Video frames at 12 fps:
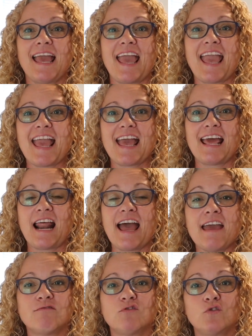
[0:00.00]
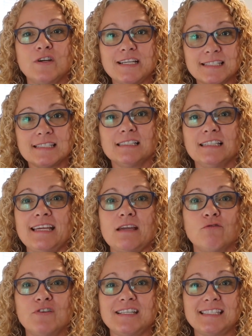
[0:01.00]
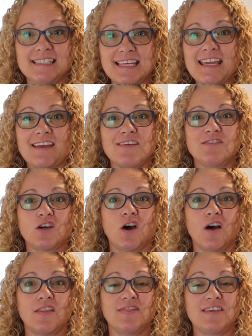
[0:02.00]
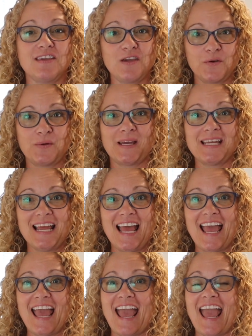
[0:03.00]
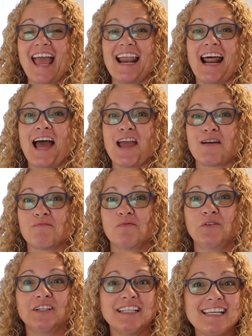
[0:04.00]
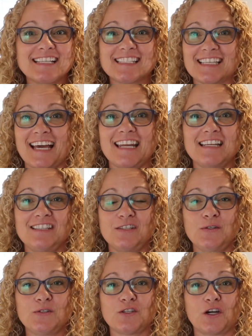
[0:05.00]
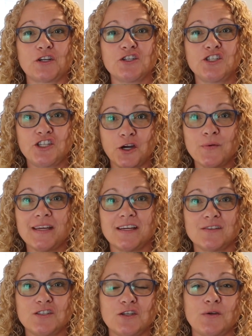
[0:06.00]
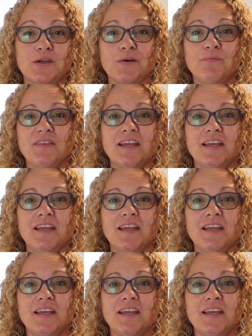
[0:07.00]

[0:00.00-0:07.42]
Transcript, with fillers: And I have recently received the unit and I am really excited to start showing it to you.